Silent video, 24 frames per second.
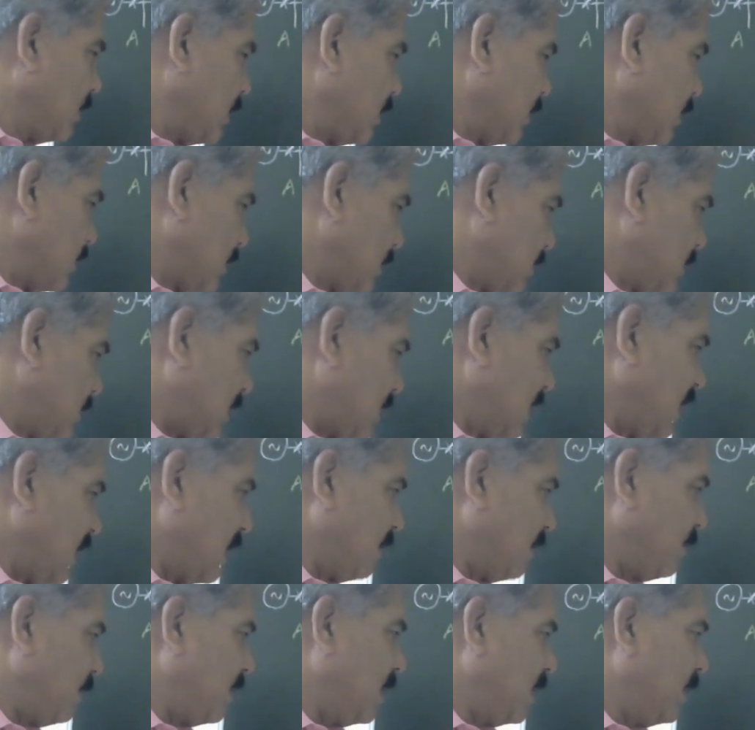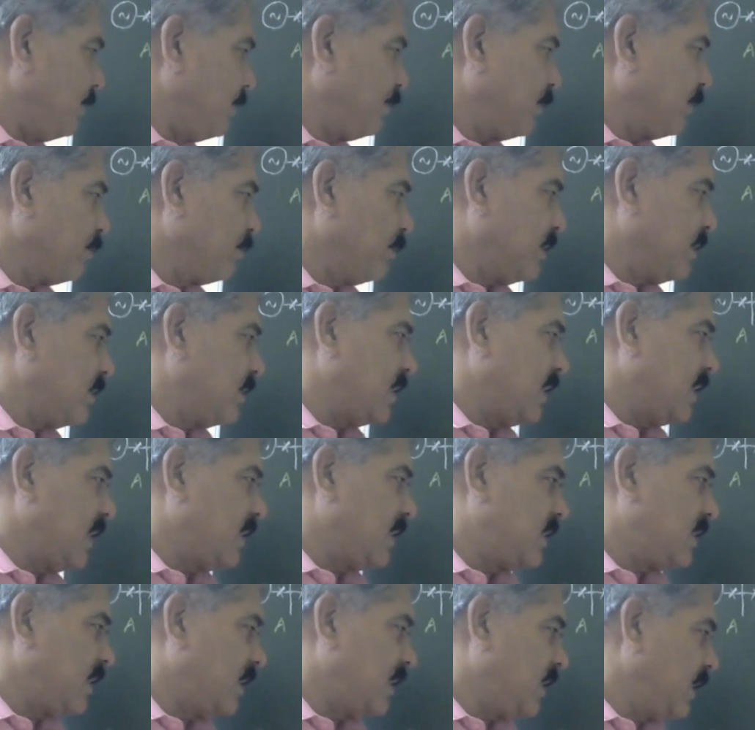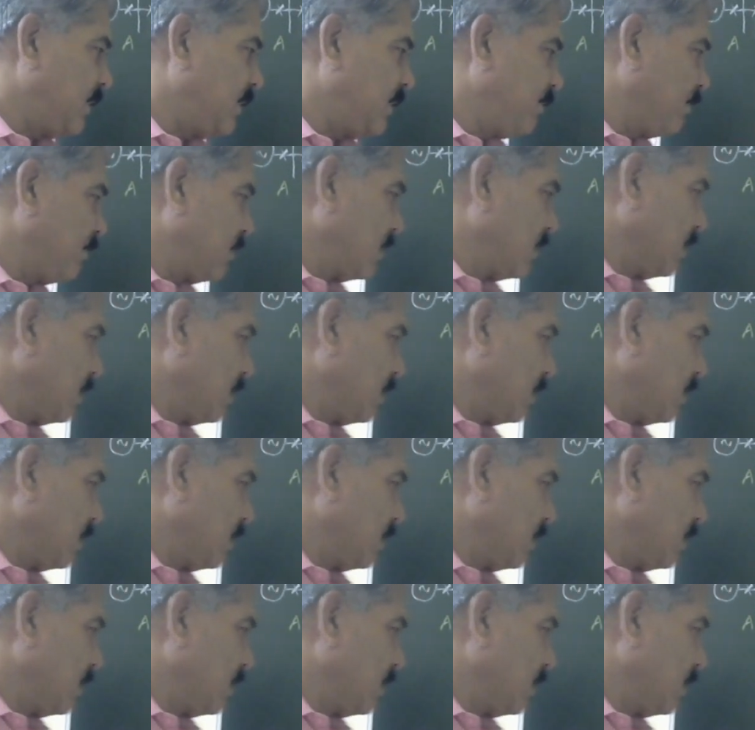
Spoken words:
say AB, BC and CD.